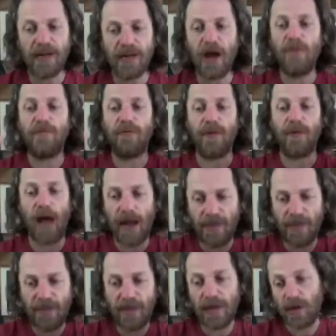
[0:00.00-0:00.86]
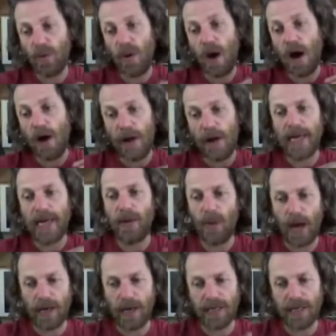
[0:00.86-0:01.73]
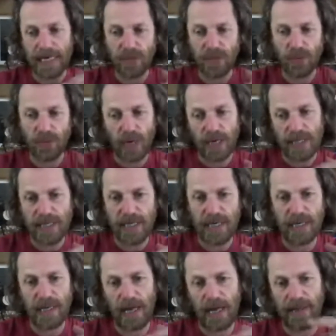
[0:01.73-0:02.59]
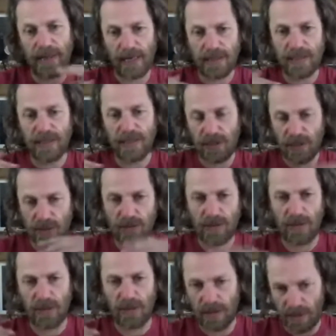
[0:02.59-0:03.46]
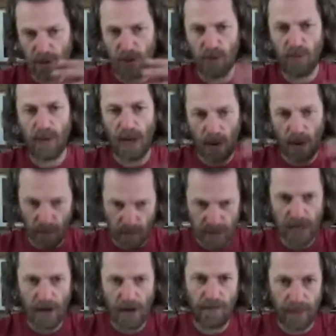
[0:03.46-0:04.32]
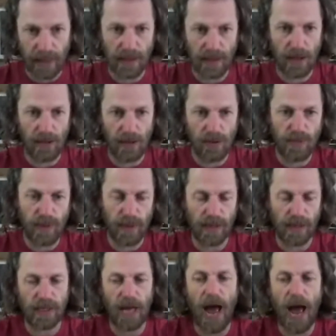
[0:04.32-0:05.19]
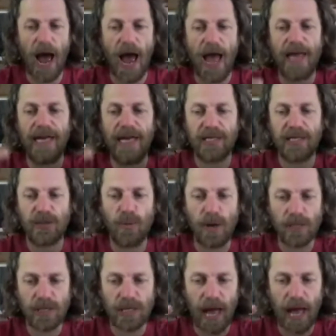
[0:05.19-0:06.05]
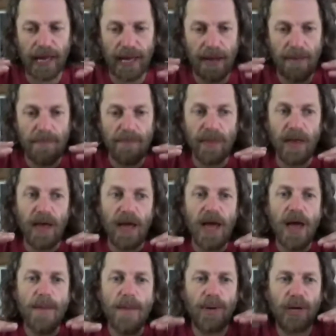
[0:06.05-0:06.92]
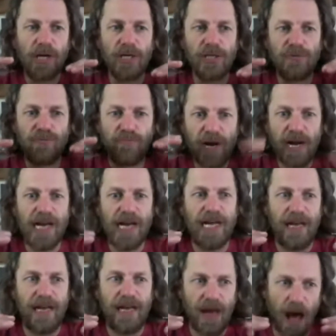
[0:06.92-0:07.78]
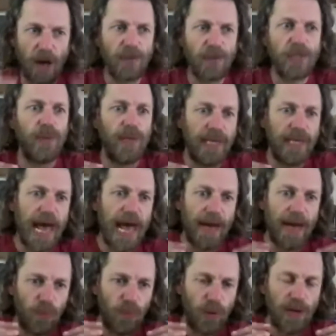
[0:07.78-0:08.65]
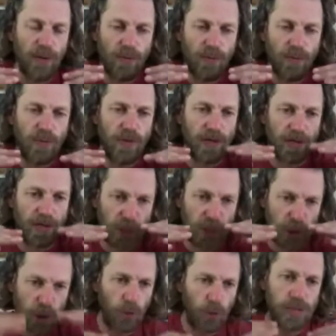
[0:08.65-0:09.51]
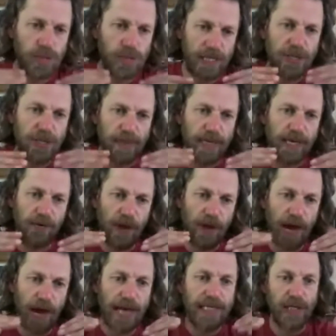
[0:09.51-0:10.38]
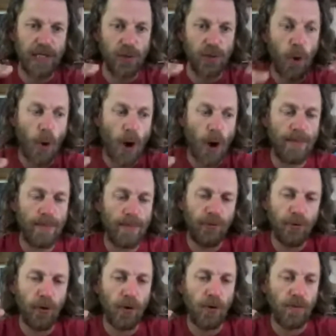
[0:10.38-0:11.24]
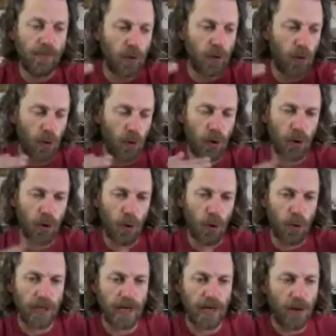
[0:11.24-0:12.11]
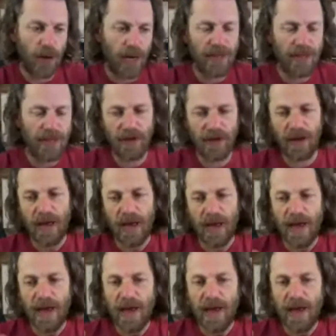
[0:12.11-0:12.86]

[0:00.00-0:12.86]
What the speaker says: go for, and I think you are anyway, because that's what I see. Like there's Lumio and stuff being used, but it's almost like, because really, ultimately, yeah, the tools need to be created or improved, or you know, either